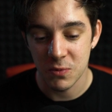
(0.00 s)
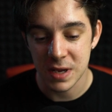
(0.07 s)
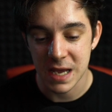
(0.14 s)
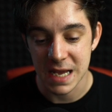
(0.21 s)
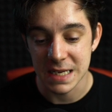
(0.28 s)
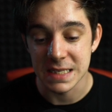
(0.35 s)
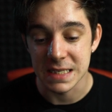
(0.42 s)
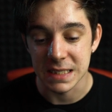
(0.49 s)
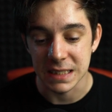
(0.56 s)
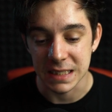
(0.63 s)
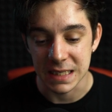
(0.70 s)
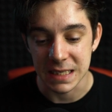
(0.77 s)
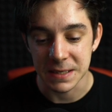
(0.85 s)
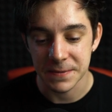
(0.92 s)
we hit
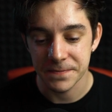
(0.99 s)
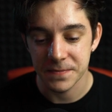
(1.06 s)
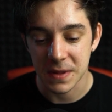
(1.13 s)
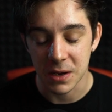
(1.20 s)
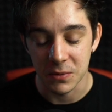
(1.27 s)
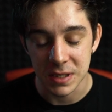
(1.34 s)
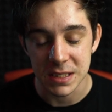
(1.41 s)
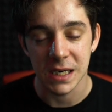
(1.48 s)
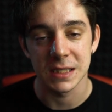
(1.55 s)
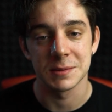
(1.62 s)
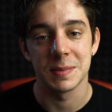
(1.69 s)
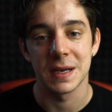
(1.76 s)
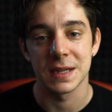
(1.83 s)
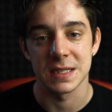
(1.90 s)
delete and we talked
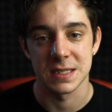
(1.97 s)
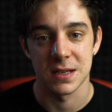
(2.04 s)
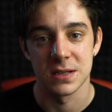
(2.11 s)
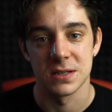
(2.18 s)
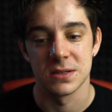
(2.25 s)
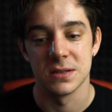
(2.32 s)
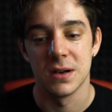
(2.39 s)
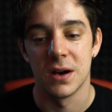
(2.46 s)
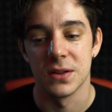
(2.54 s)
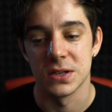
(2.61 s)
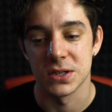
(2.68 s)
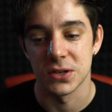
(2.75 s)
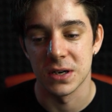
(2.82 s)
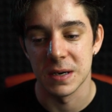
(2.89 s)
about this on the on
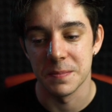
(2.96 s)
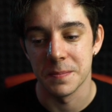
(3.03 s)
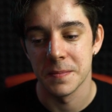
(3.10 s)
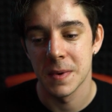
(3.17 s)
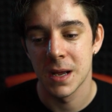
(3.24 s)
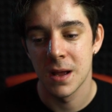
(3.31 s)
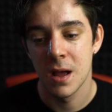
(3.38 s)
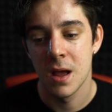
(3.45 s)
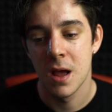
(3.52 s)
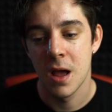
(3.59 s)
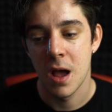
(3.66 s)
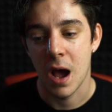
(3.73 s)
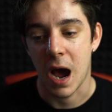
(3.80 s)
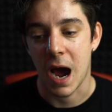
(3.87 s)
the stream,
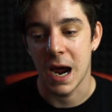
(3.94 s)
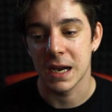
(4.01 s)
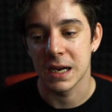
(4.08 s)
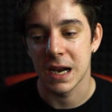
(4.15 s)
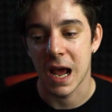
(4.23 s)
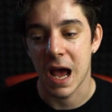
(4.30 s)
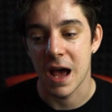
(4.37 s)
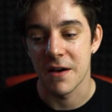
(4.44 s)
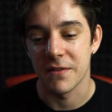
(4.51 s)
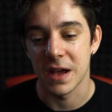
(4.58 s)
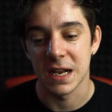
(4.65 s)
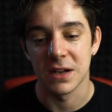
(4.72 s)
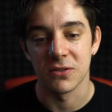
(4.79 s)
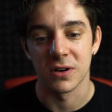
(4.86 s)
I didn't have
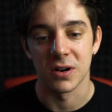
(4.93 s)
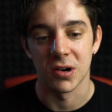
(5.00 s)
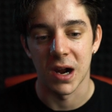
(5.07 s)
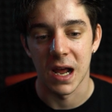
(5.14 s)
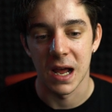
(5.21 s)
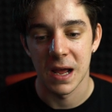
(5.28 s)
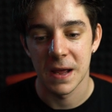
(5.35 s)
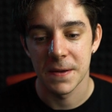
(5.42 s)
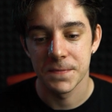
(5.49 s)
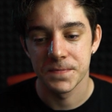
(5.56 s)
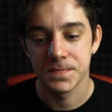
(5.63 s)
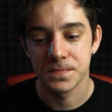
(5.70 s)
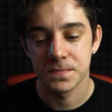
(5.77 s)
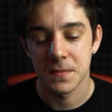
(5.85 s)
any regret.
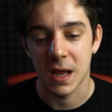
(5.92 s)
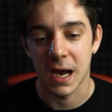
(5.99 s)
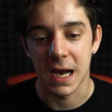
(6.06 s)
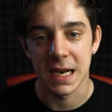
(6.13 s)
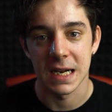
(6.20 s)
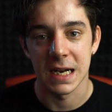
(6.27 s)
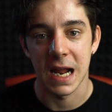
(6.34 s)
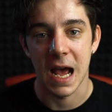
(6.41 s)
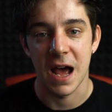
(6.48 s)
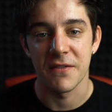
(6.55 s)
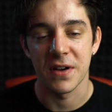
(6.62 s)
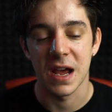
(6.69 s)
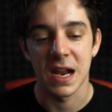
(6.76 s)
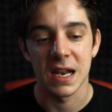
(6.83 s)
I didn't
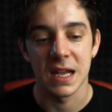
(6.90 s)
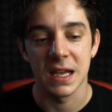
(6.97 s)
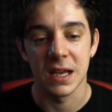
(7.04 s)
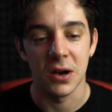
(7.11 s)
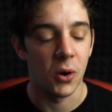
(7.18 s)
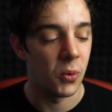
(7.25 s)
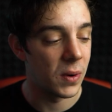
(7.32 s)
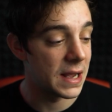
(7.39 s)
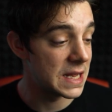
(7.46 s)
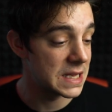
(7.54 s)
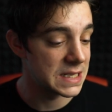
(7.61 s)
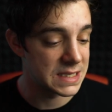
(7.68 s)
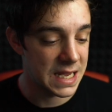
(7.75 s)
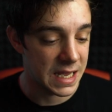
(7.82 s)
have any. Oh, wait,
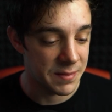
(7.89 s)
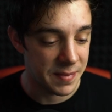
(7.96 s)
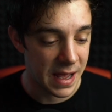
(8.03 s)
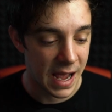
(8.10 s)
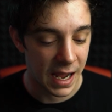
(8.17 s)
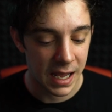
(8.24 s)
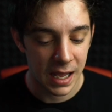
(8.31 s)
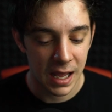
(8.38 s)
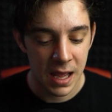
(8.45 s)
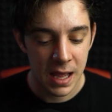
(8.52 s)
take it back.